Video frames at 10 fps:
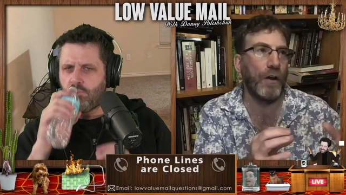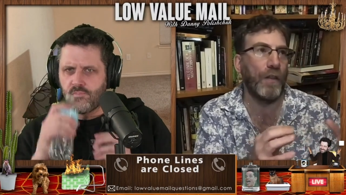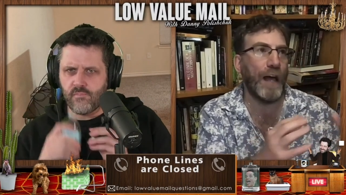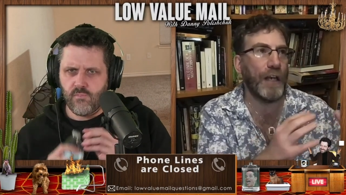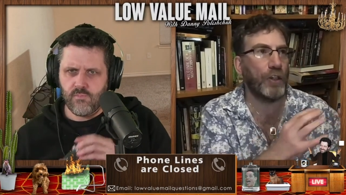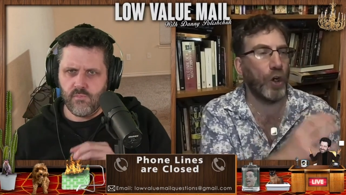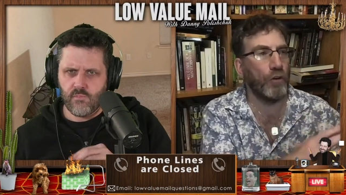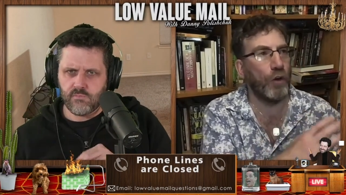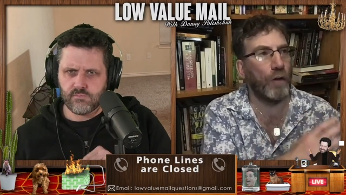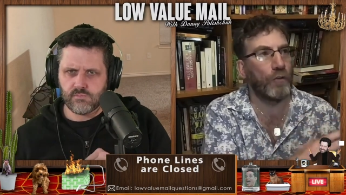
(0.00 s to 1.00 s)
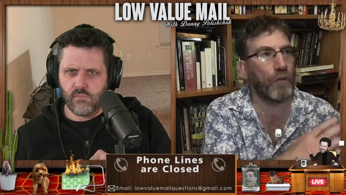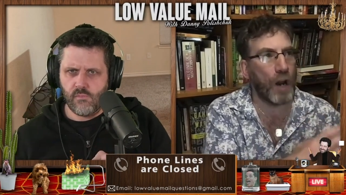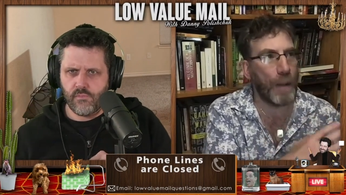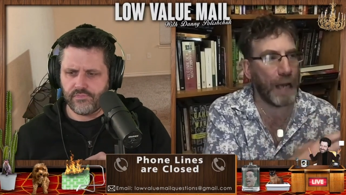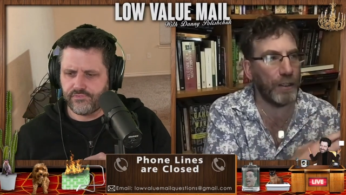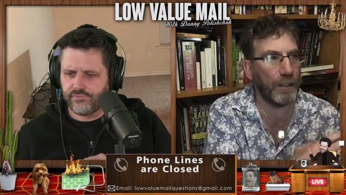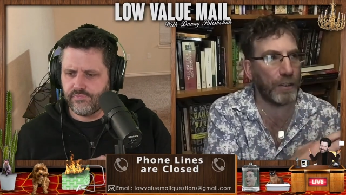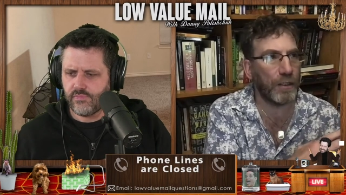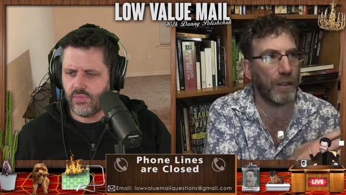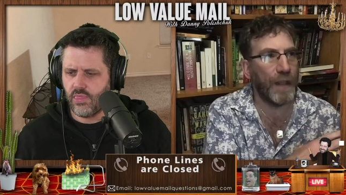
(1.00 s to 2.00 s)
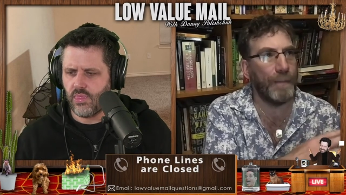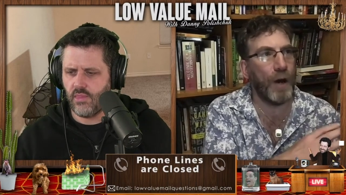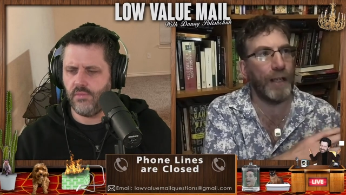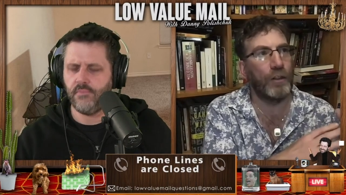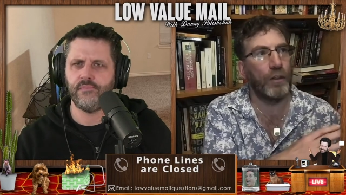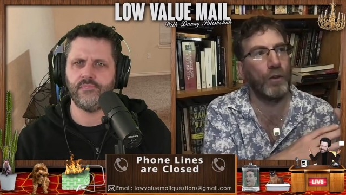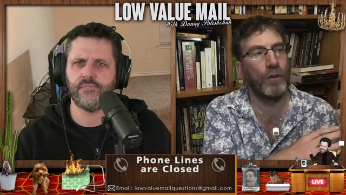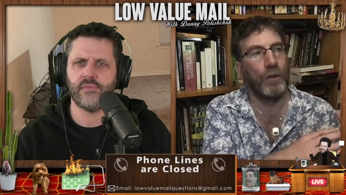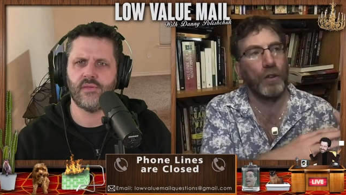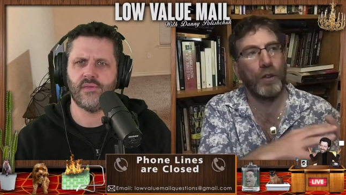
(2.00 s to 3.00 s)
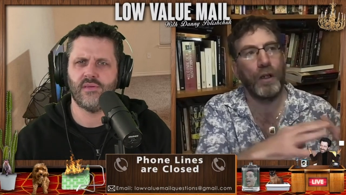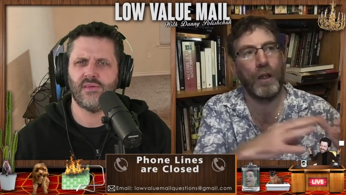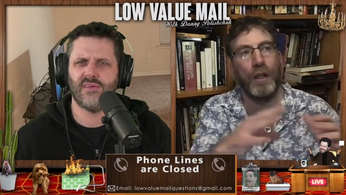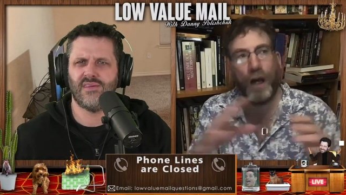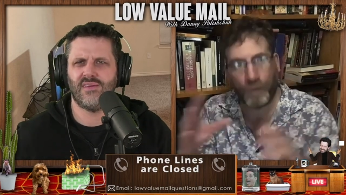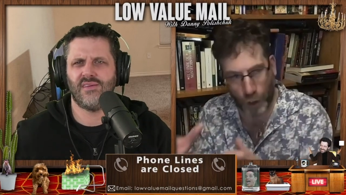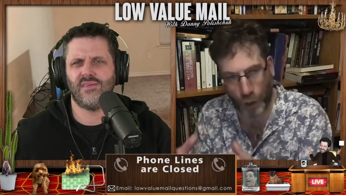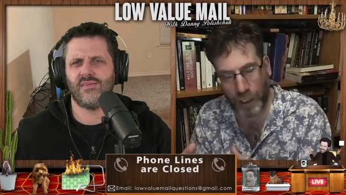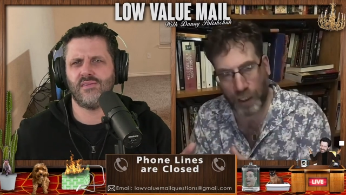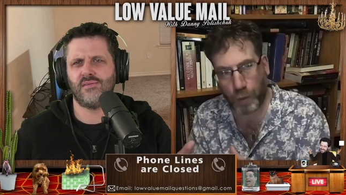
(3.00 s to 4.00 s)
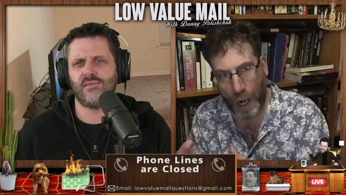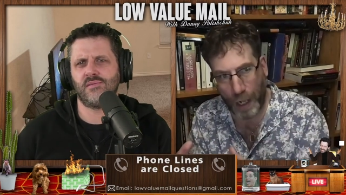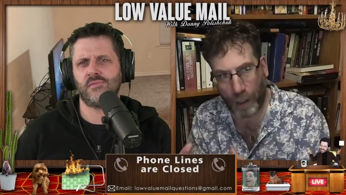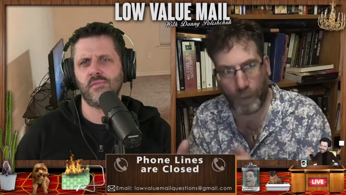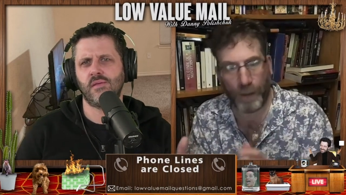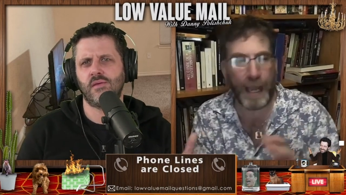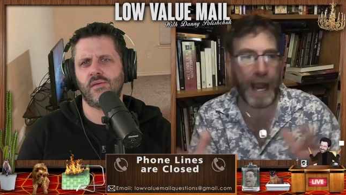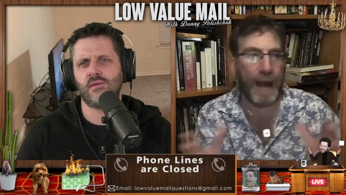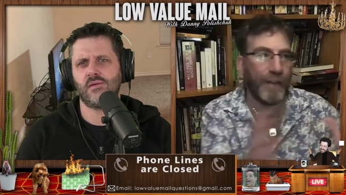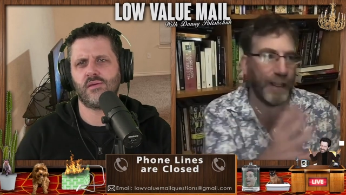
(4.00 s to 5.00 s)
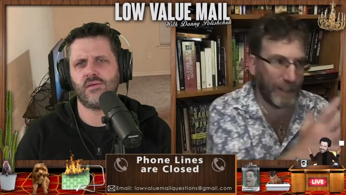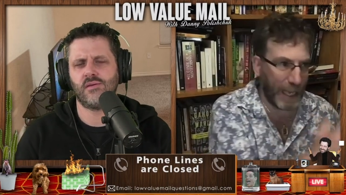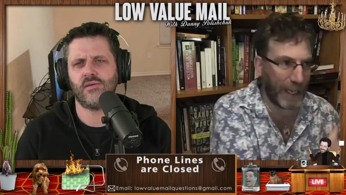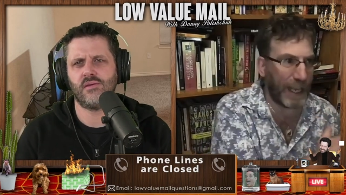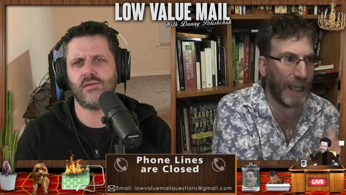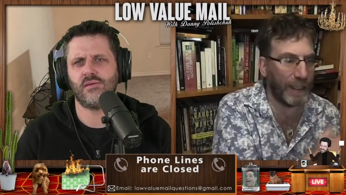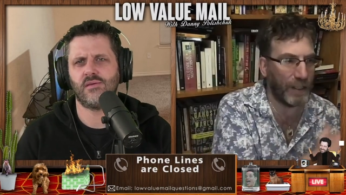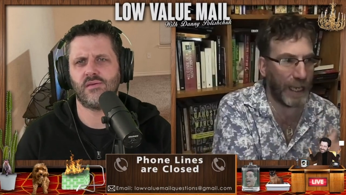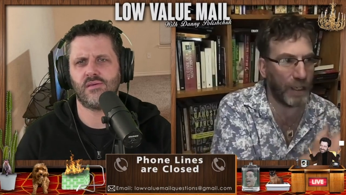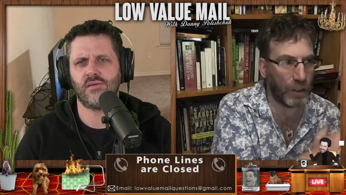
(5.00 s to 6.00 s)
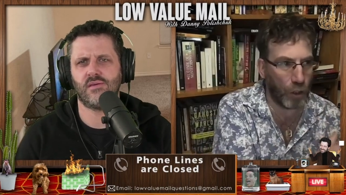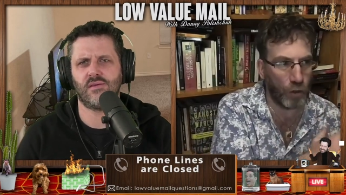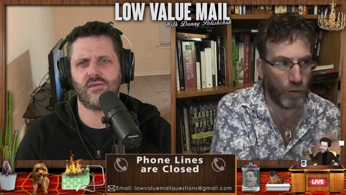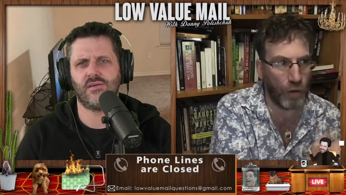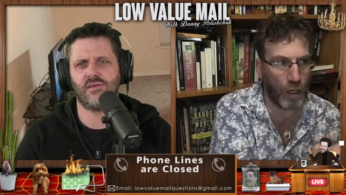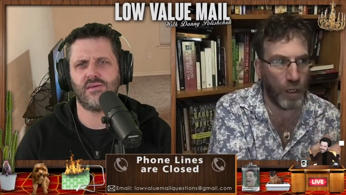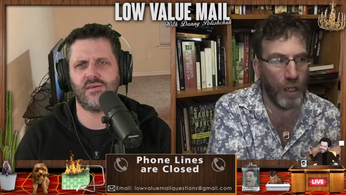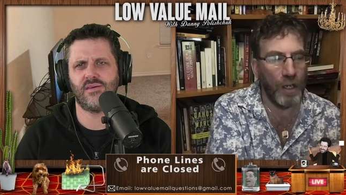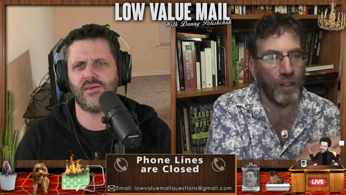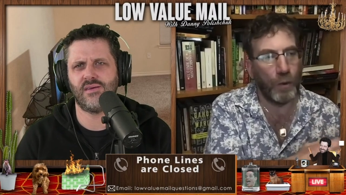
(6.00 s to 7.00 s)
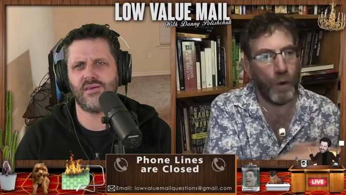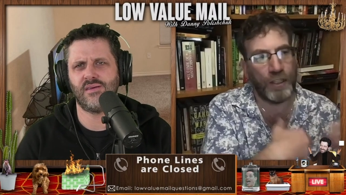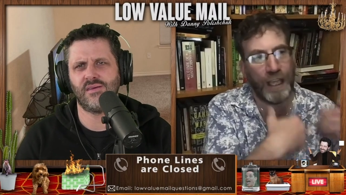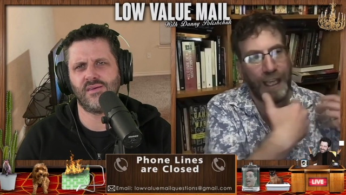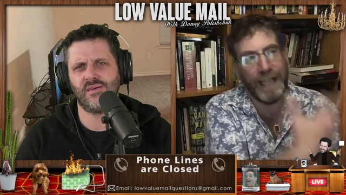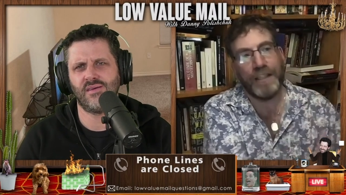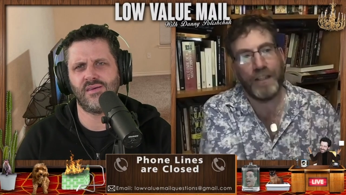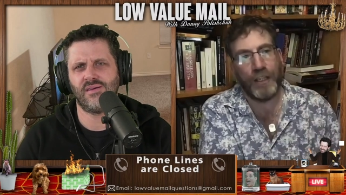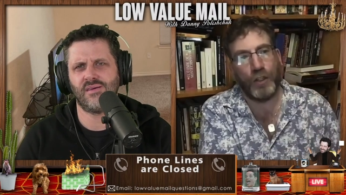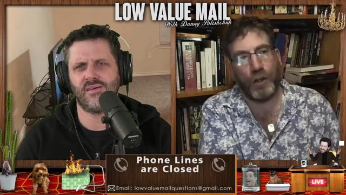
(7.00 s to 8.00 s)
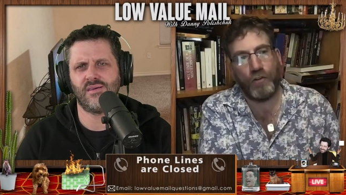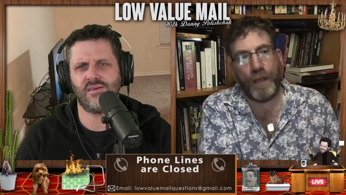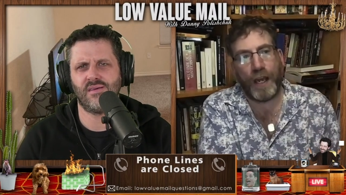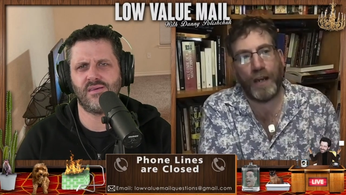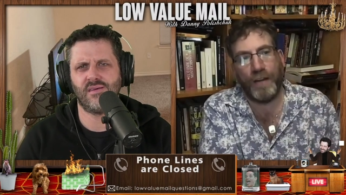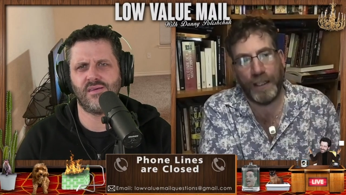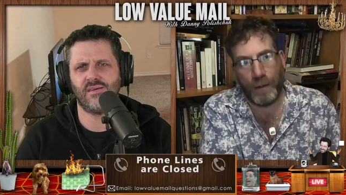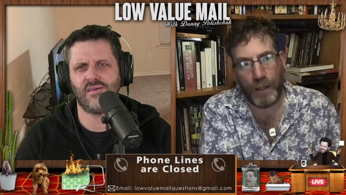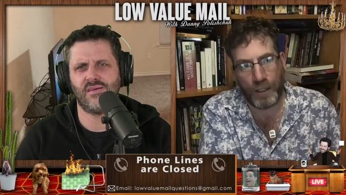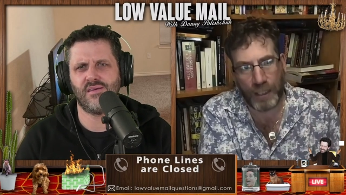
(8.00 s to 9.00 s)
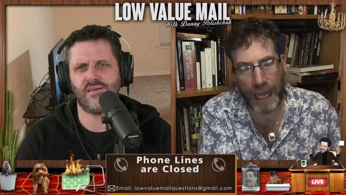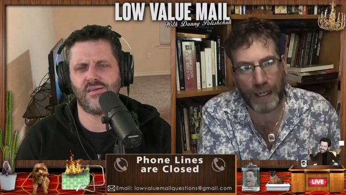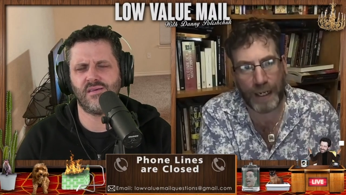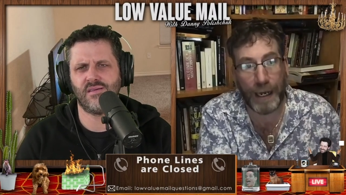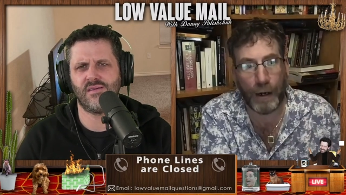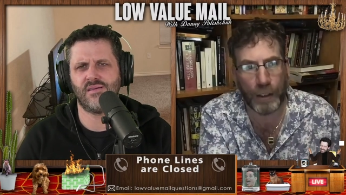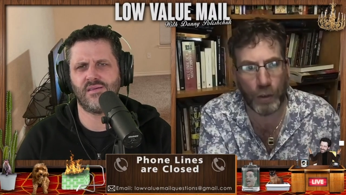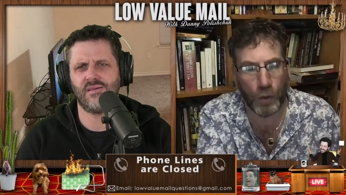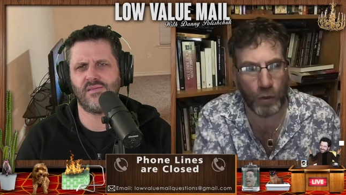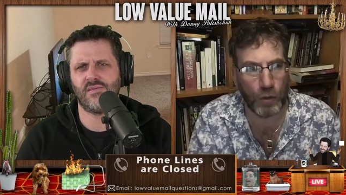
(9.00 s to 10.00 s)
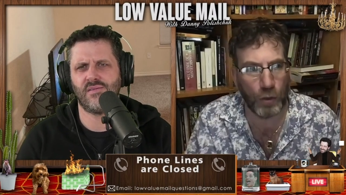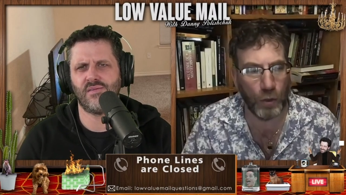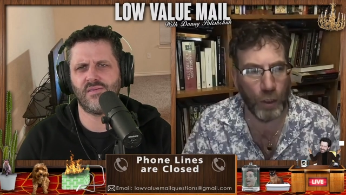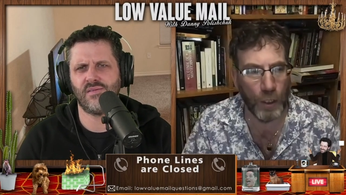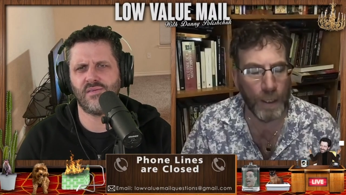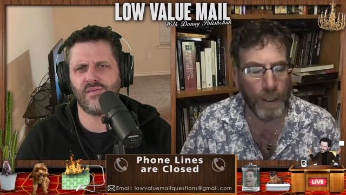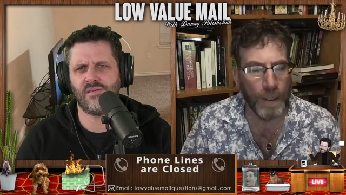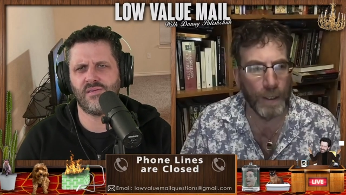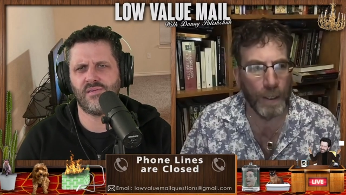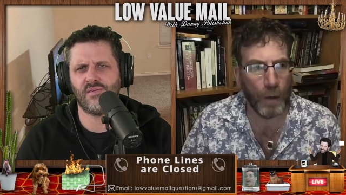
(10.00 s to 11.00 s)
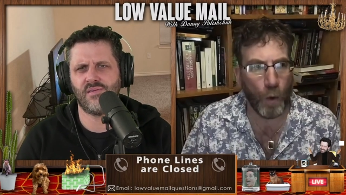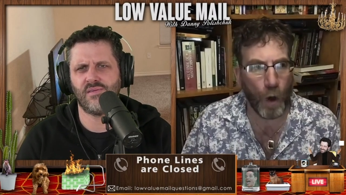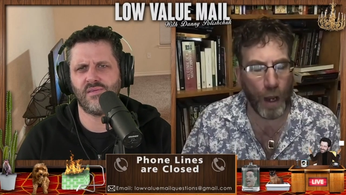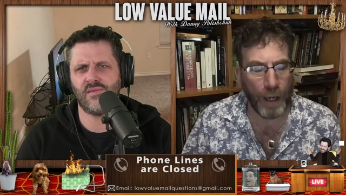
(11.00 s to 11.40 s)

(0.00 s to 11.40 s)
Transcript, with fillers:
Speaker 1: that genre of drug ballads. They might do love songs as well, but they have they dedicated to that song of drug. So once they're into that genre, they kind of need to understand it. Now I talked to one, I